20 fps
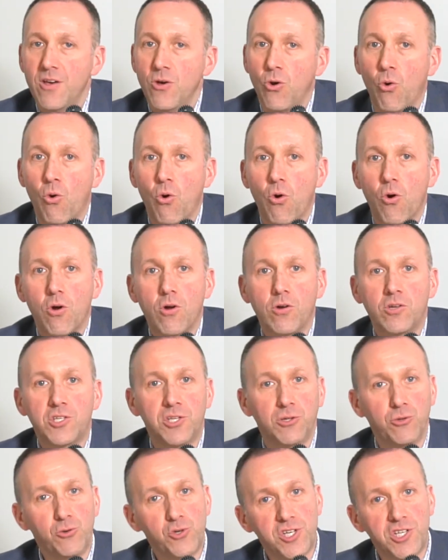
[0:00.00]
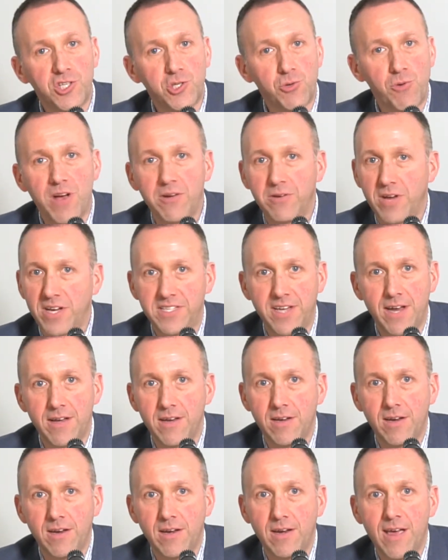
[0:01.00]
or solutions around
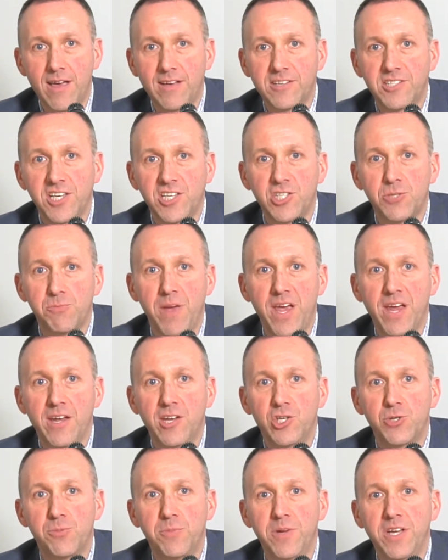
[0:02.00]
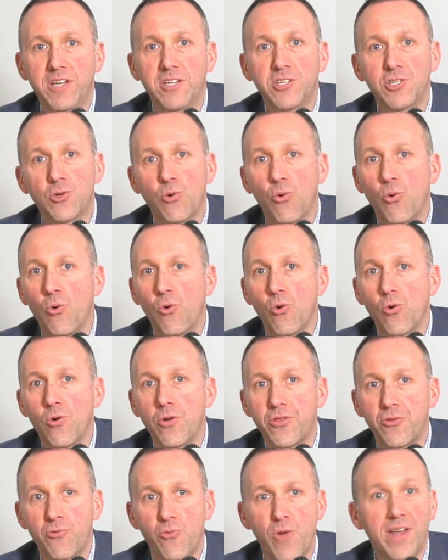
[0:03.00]
identity and access management or
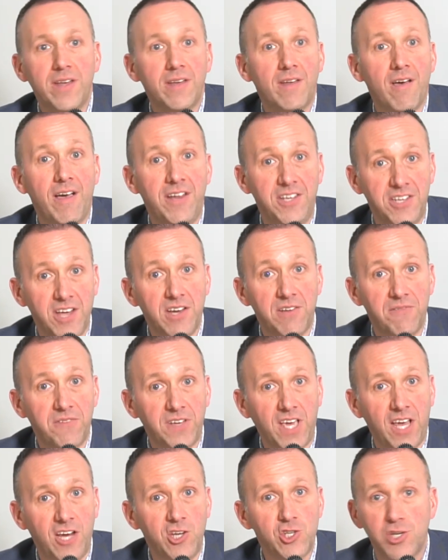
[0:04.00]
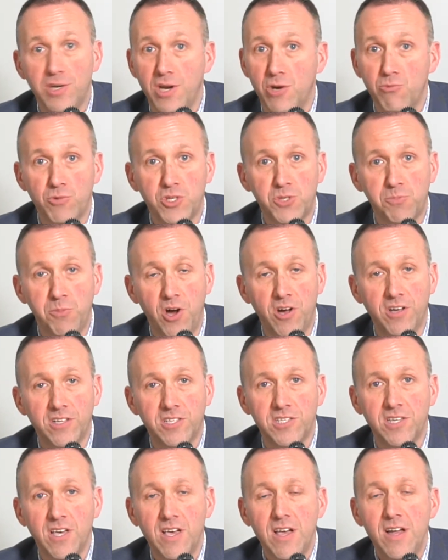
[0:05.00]
threat identification and response.